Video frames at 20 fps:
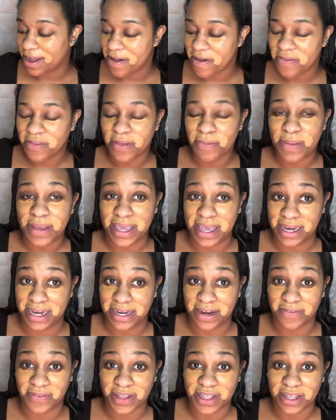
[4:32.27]
the beginning
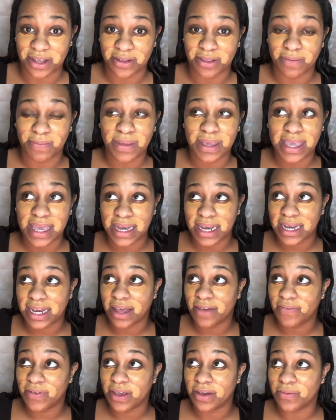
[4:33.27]
of it though. The beginning
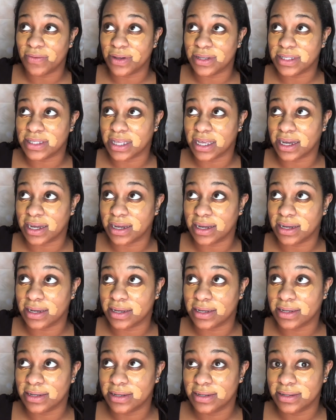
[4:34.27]
of it was like